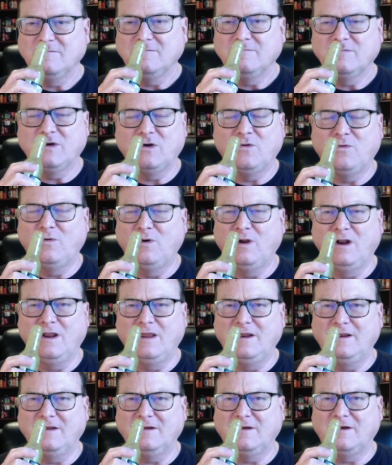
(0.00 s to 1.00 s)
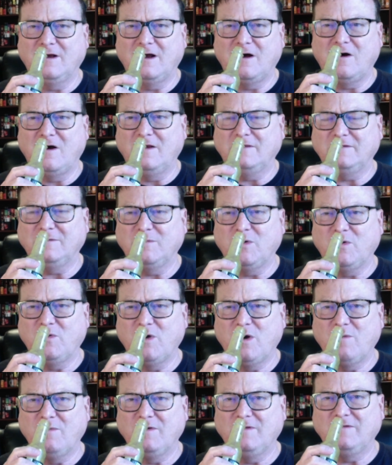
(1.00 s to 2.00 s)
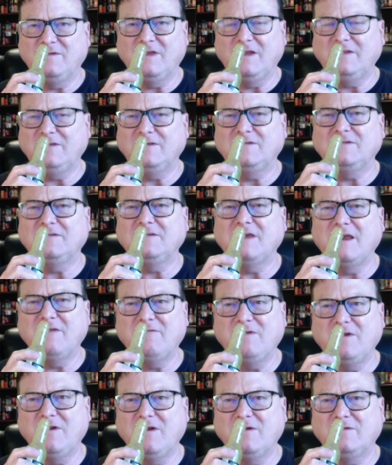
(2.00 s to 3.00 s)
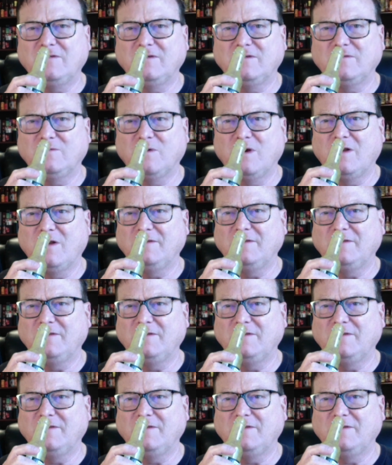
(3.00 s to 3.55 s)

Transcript: But really awesome aroma. It's got the savory notes as well.